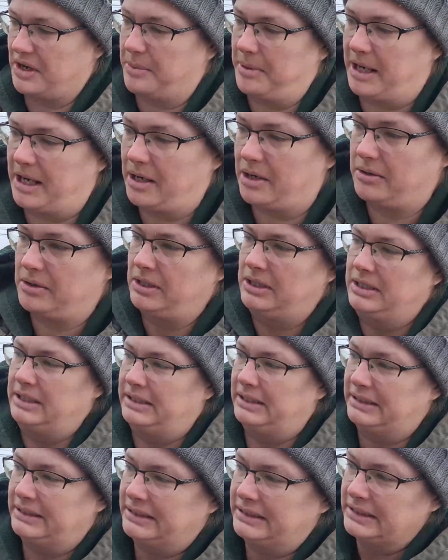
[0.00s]
There we go.
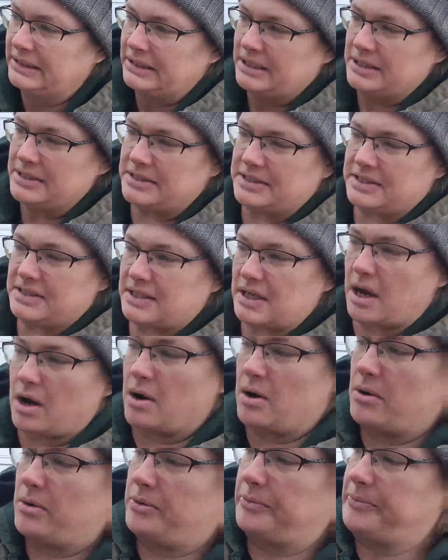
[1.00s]

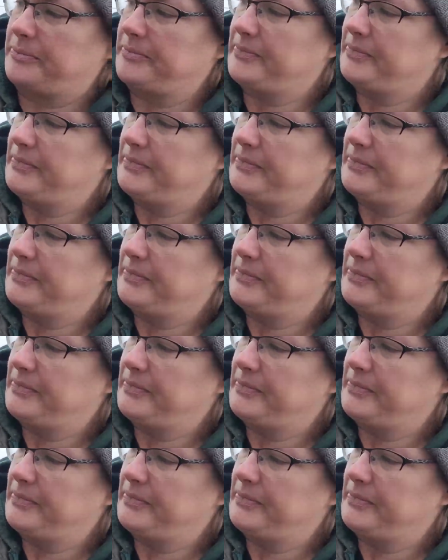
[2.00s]
So